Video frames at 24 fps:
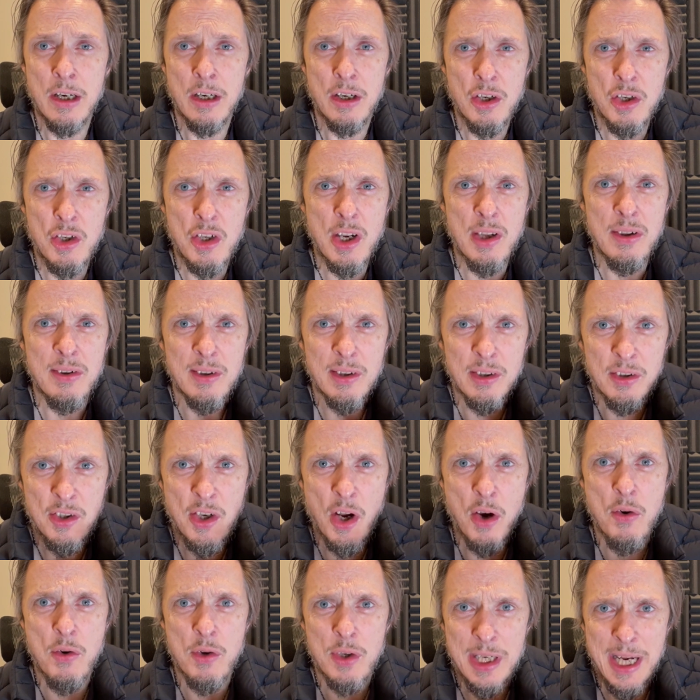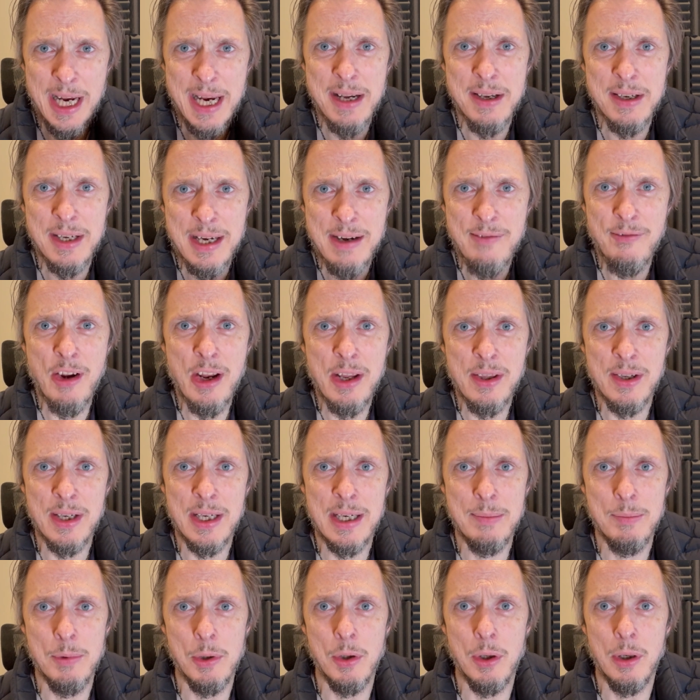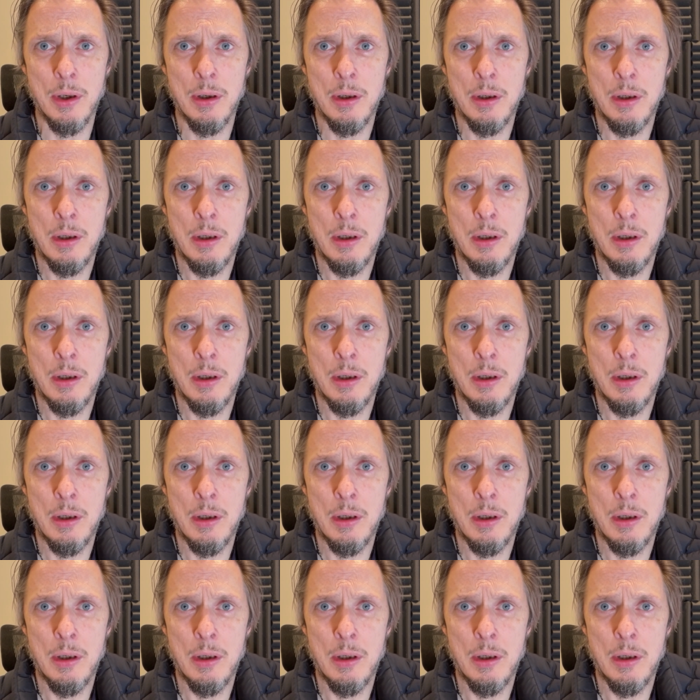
you just don't get defects anymore.